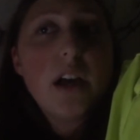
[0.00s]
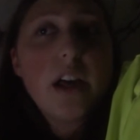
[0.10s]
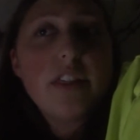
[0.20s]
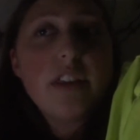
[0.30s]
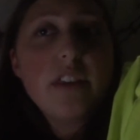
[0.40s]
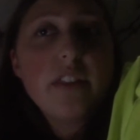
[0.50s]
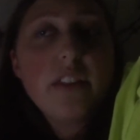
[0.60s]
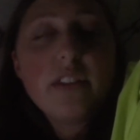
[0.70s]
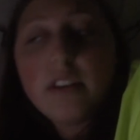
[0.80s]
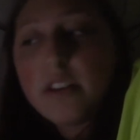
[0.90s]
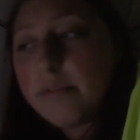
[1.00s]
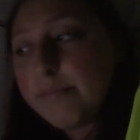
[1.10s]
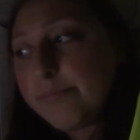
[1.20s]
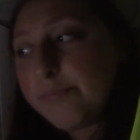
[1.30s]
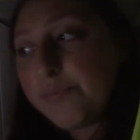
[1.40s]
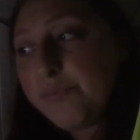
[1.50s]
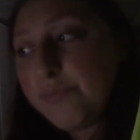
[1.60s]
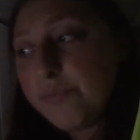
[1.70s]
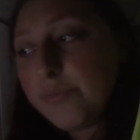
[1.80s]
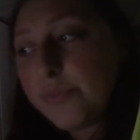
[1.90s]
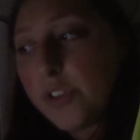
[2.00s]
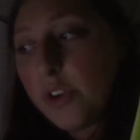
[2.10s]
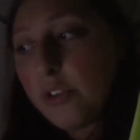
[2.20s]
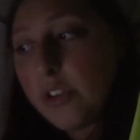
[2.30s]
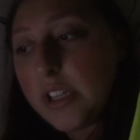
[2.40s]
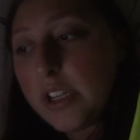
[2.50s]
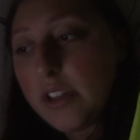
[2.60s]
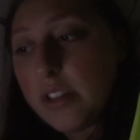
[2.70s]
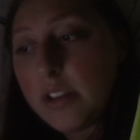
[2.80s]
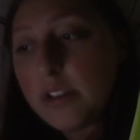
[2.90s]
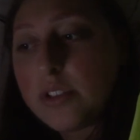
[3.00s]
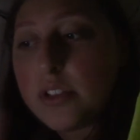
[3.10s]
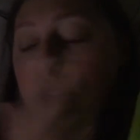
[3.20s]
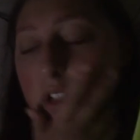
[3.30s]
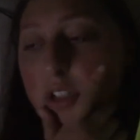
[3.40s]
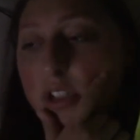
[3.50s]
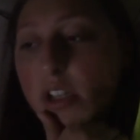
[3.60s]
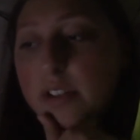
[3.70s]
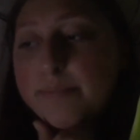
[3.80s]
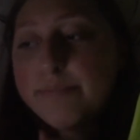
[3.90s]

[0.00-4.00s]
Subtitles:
I think that's it. Not really anything else to tell you.